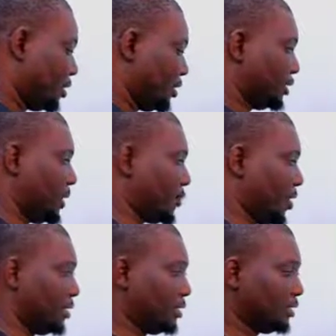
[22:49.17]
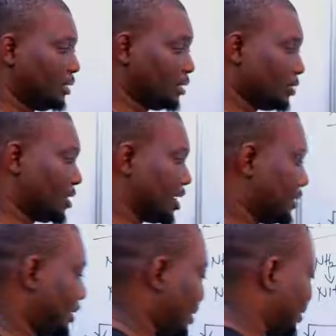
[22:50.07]
This uric
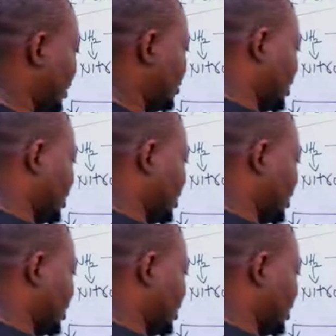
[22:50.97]
acid is